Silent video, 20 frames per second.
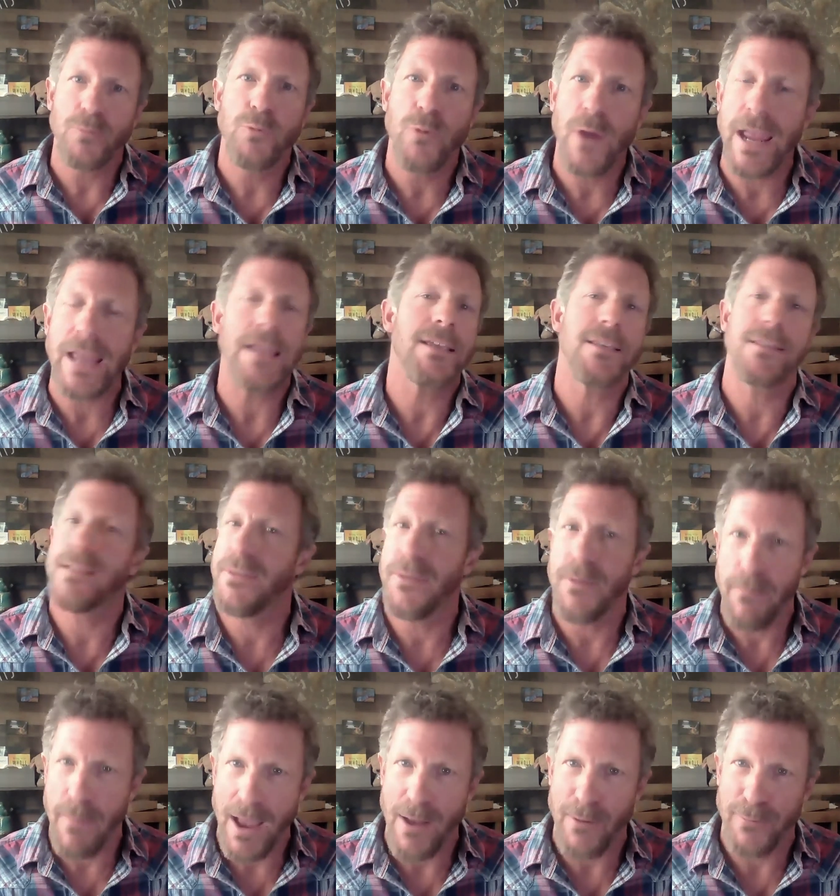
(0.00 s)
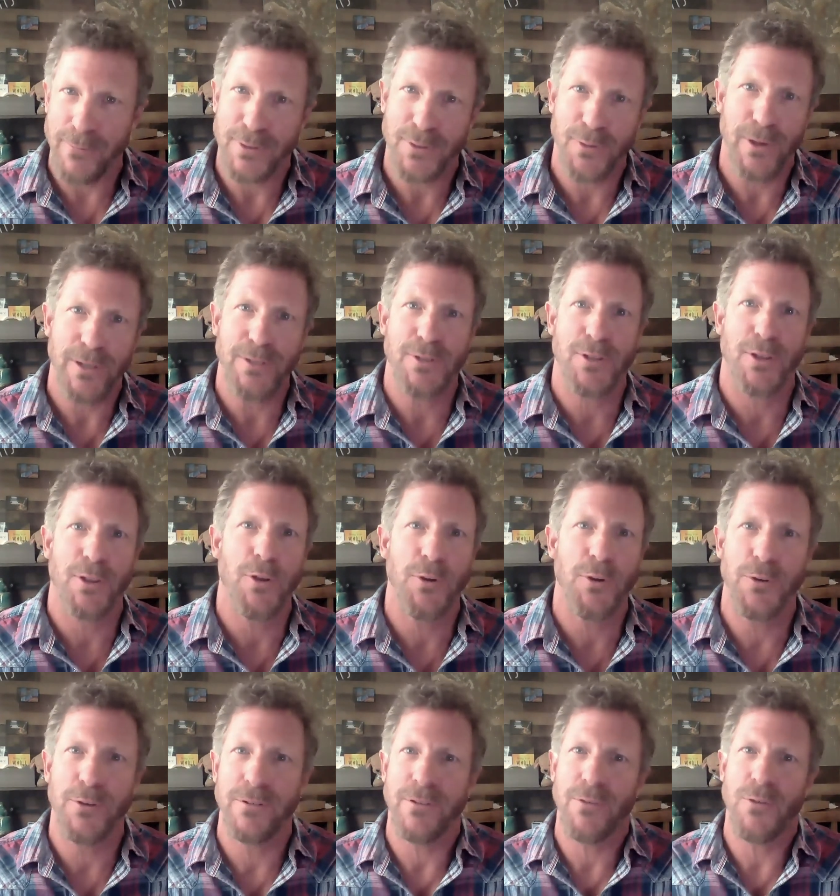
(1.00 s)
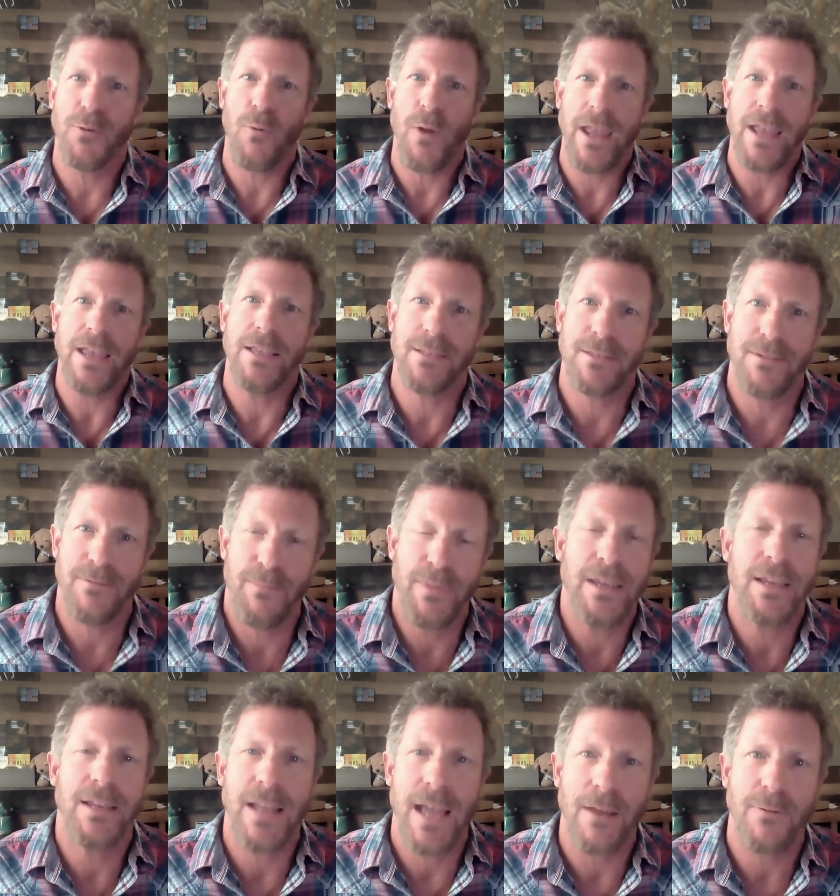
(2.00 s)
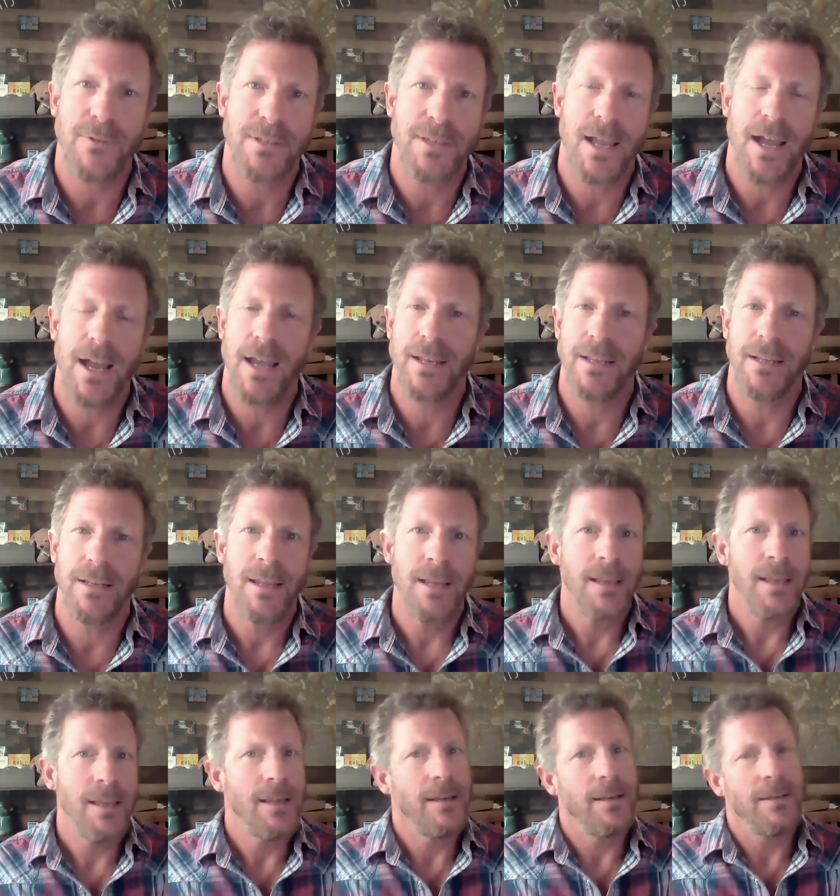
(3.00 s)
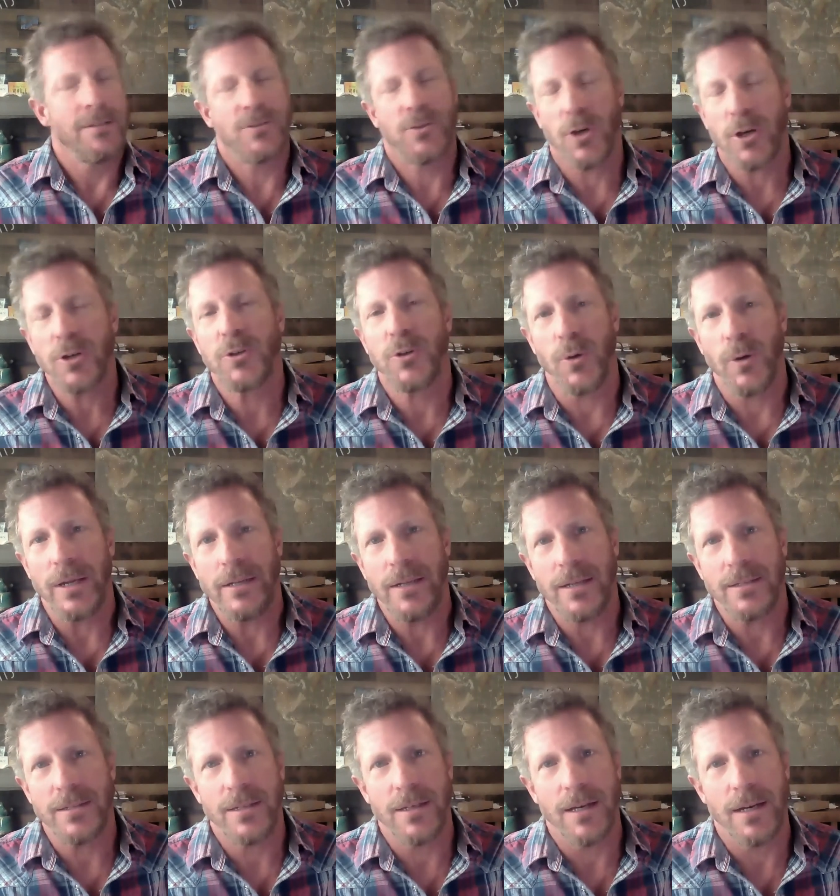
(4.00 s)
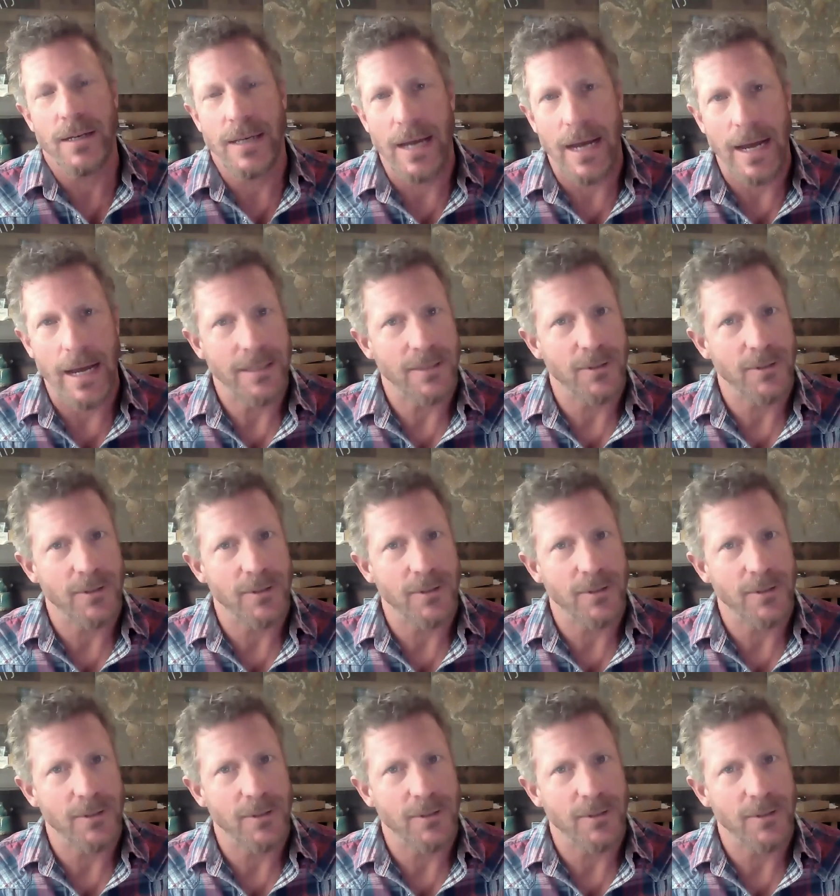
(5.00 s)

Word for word: raised in the mountains, so I just learned the ways of being outside and took to it as a young guy.